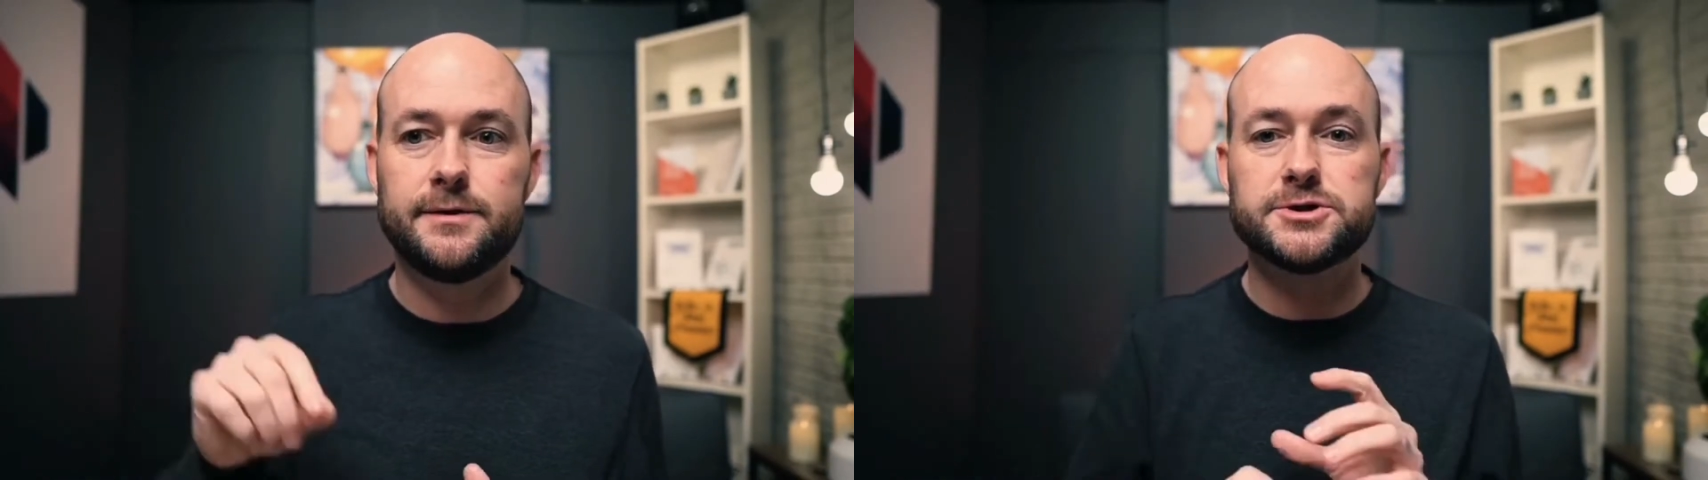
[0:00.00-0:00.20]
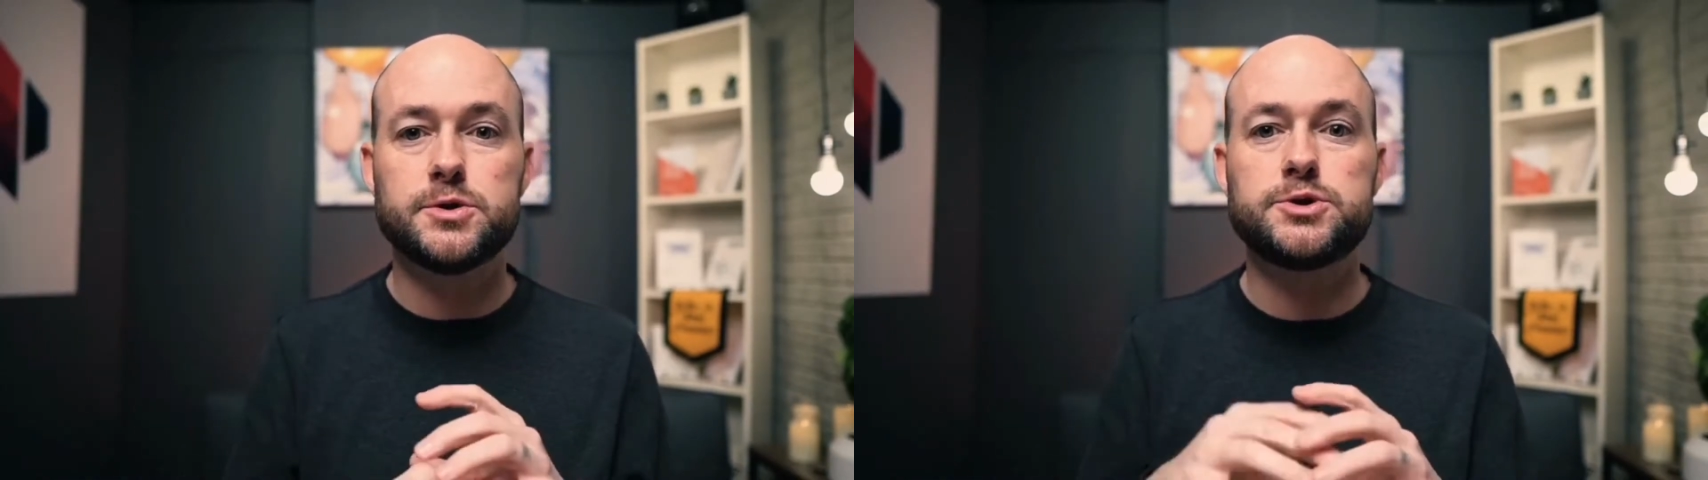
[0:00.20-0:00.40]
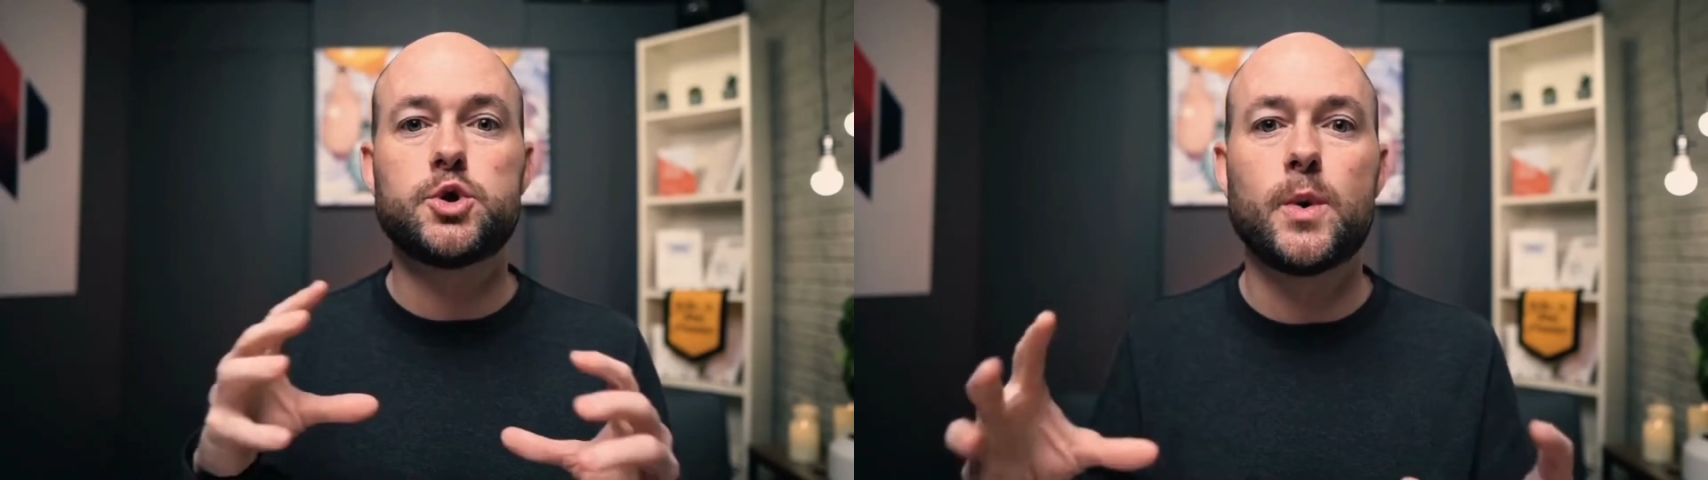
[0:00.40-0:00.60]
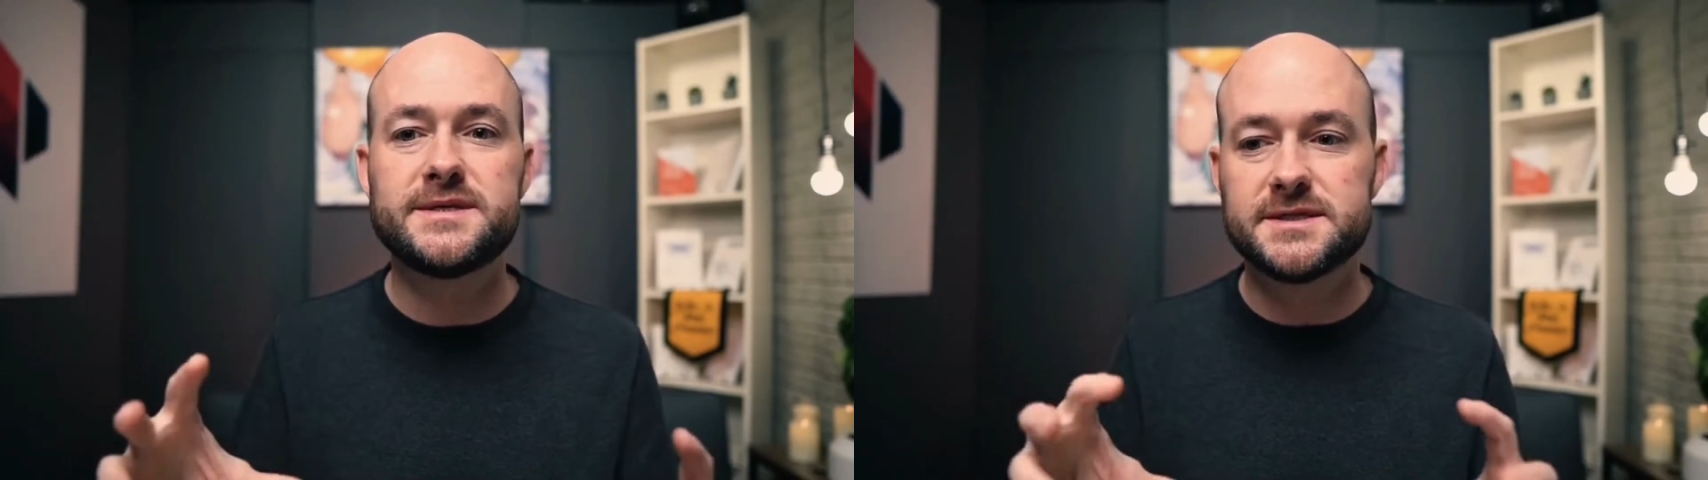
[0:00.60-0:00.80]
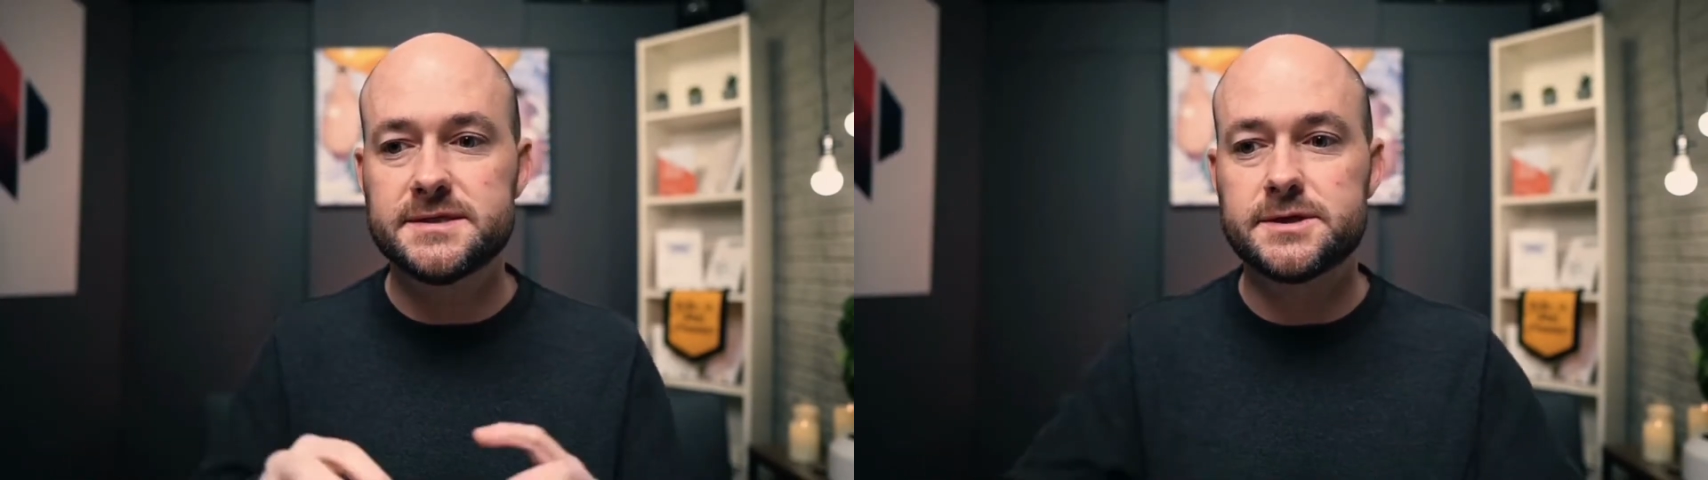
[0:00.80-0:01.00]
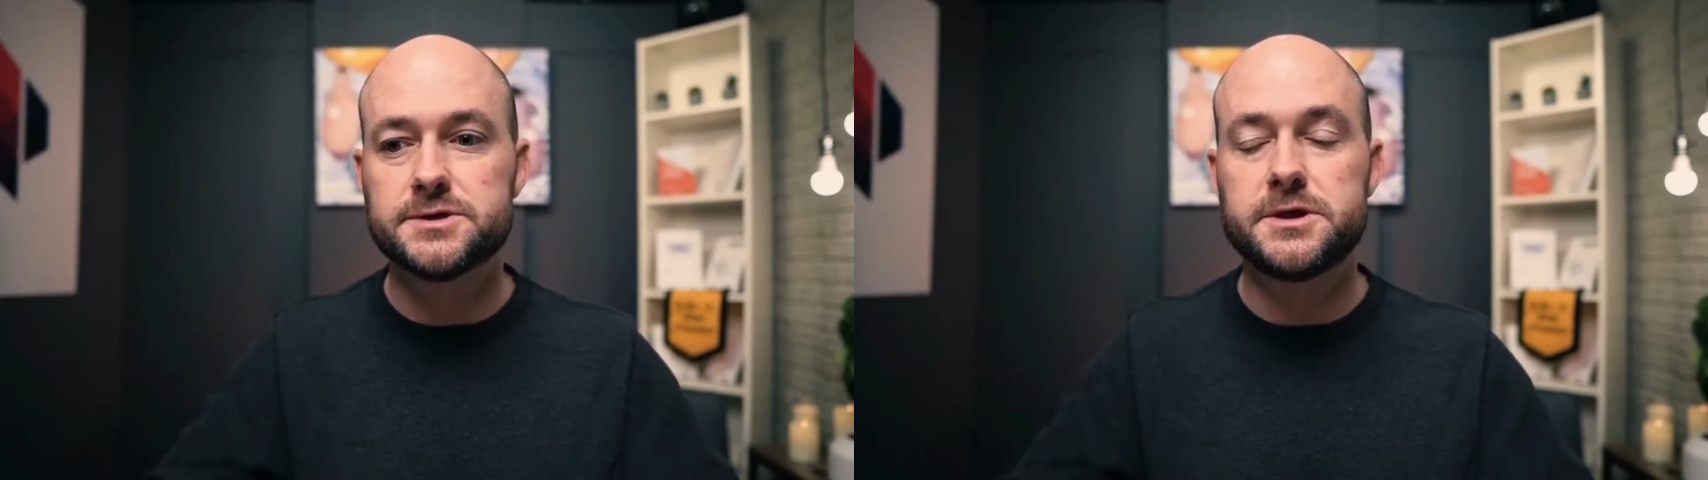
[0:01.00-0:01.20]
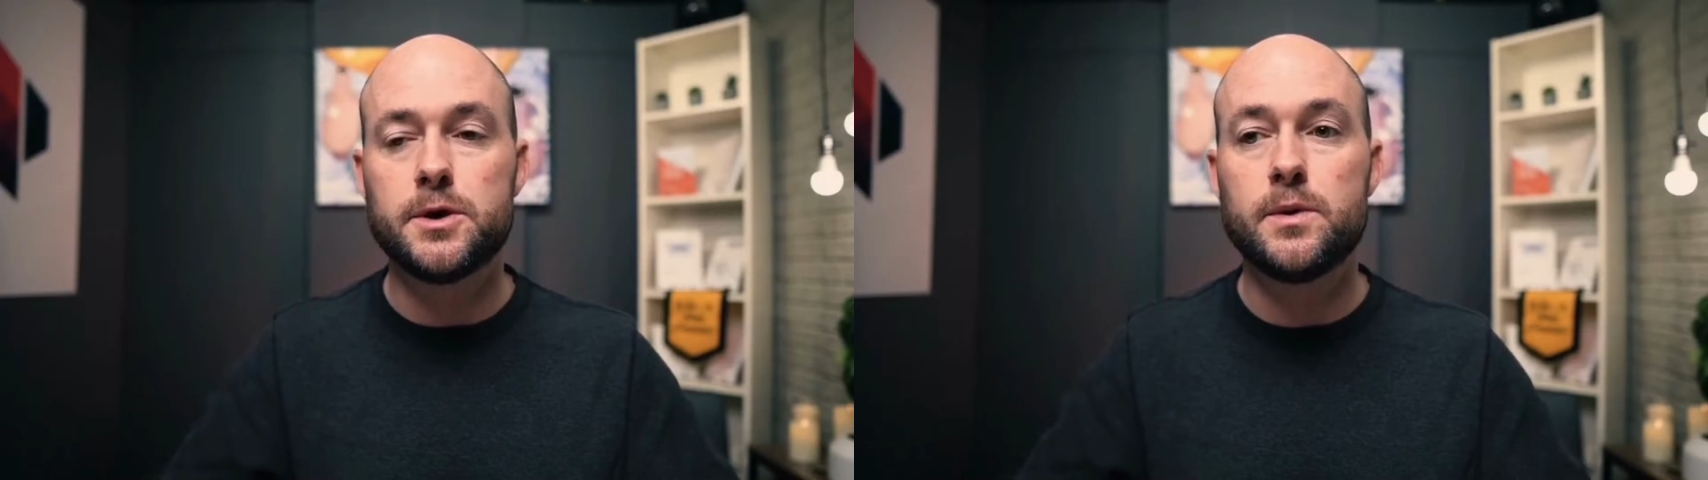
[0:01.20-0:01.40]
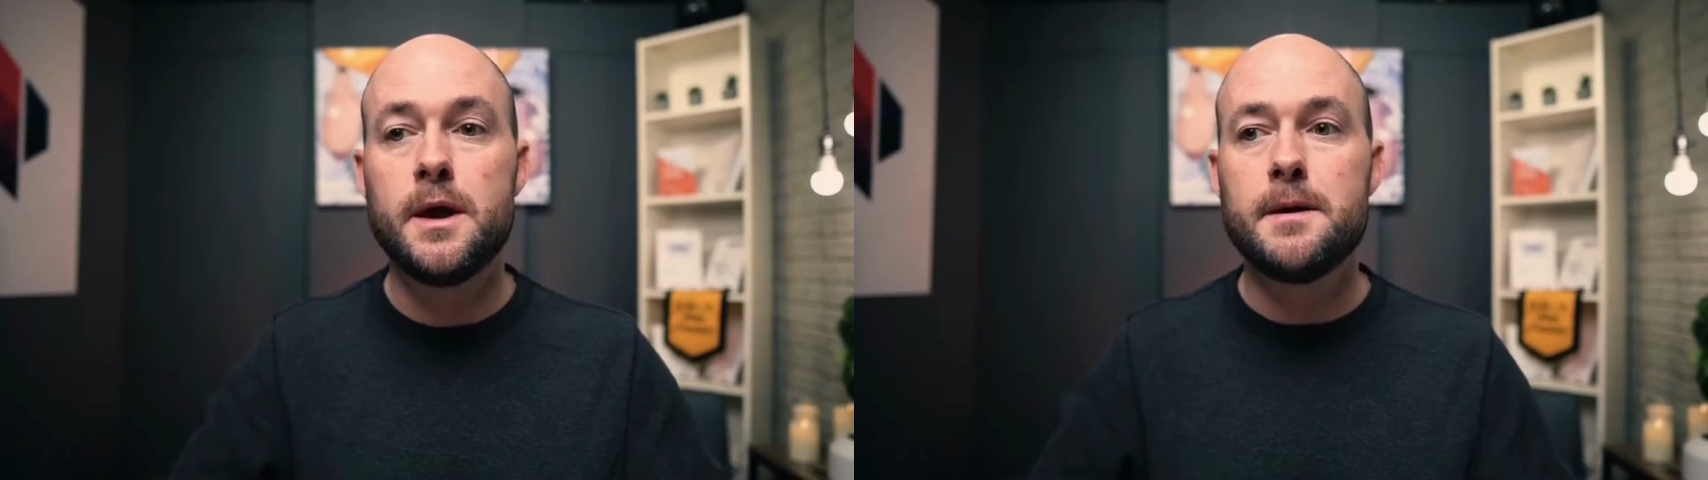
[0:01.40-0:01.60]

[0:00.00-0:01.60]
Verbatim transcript: There's no choices. There's no